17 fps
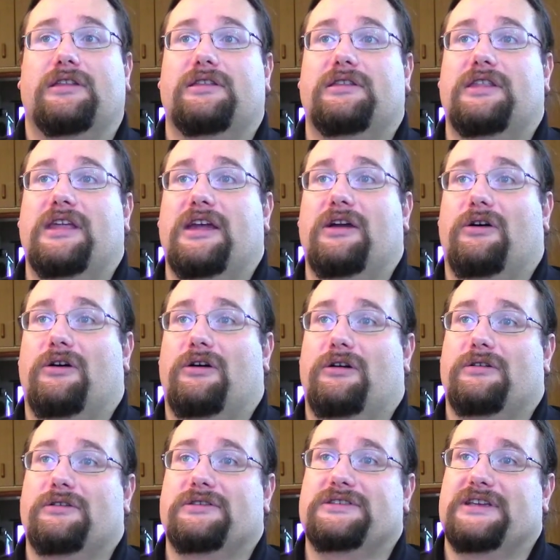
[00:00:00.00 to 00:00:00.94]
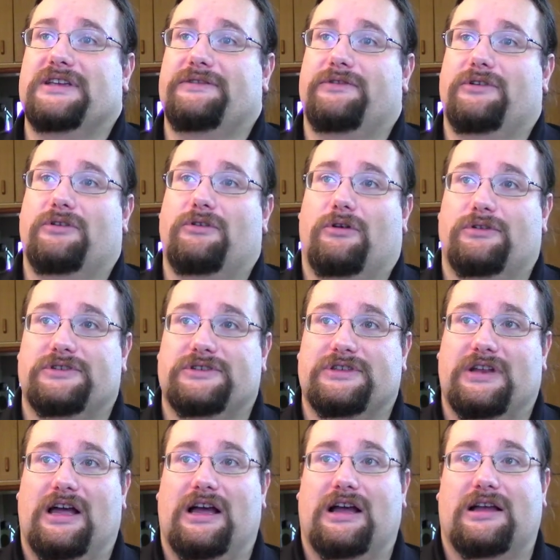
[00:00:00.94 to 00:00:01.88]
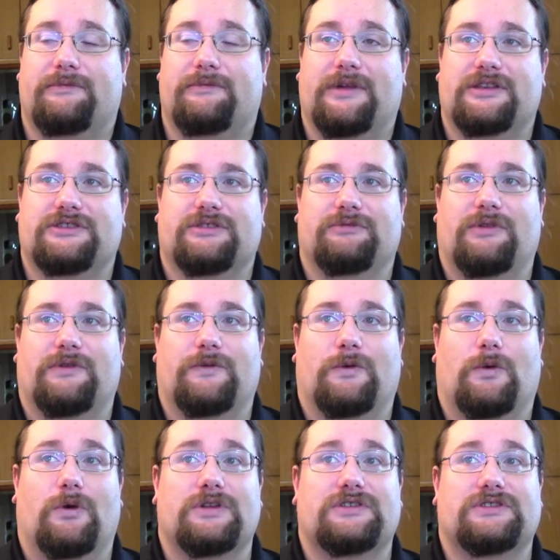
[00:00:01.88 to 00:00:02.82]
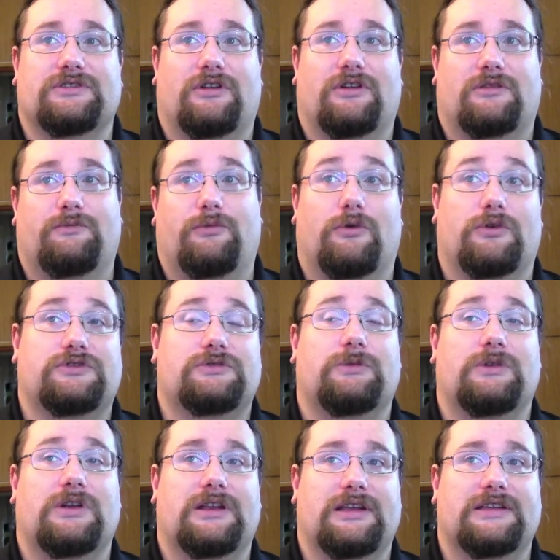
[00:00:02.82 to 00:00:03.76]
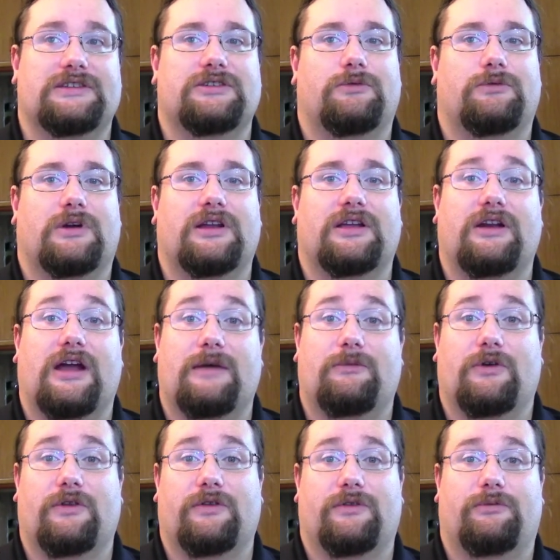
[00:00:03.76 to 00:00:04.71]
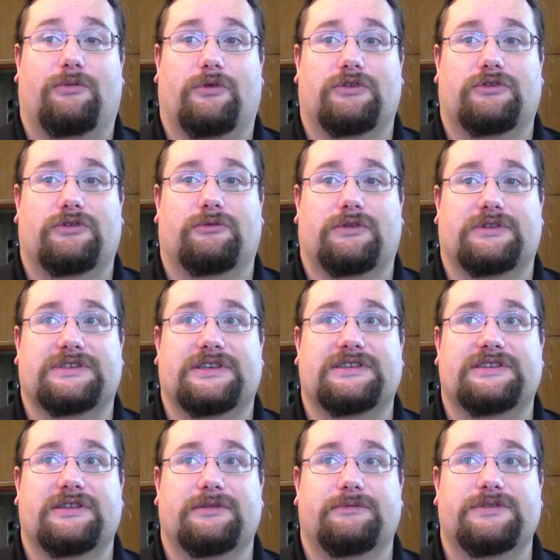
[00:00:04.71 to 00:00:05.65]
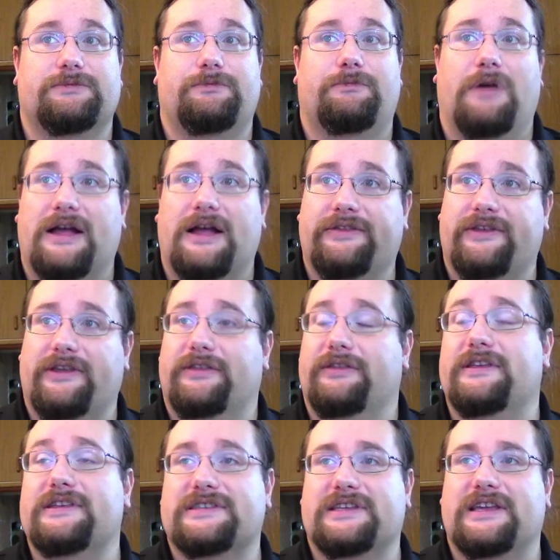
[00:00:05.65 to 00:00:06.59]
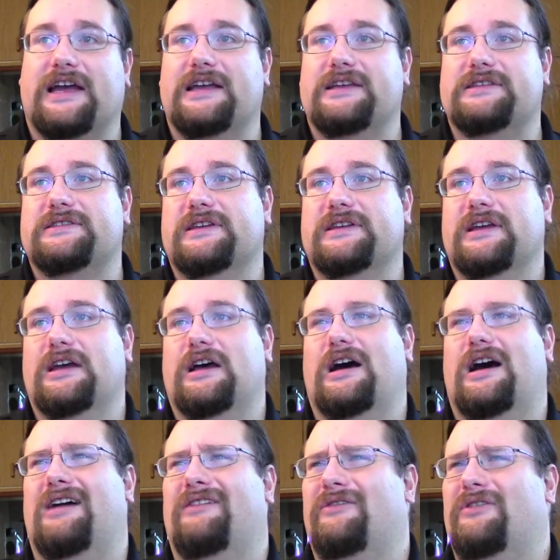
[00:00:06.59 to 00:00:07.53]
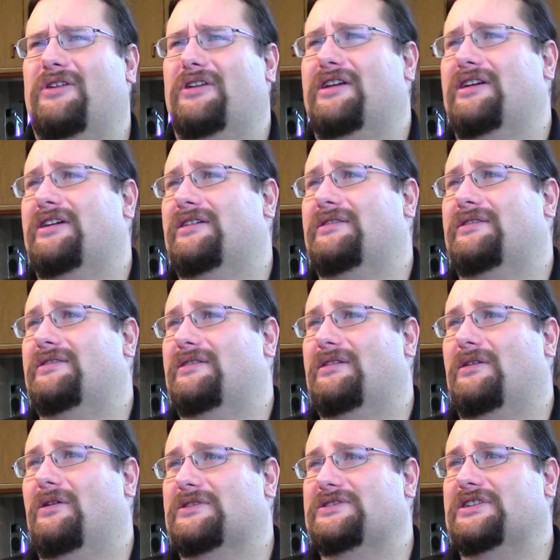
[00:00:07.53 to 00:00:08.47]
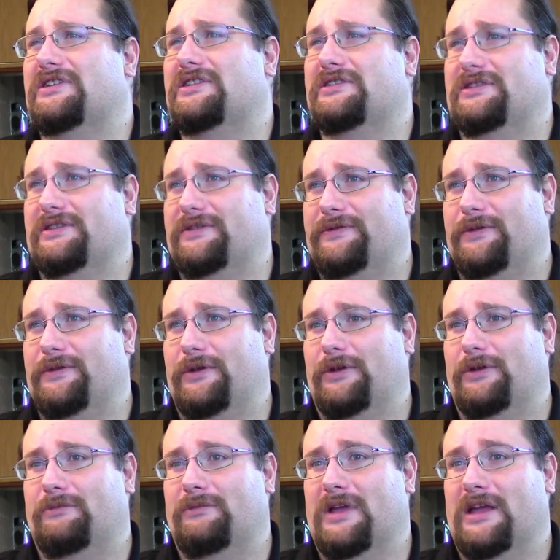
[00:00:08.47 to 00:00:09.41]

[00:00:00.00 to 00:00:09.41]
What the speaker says: There are several cons, like I mentioned before. It's not portable unless you want to grab one of the portable systems, but in this case, I've got an alternative for you.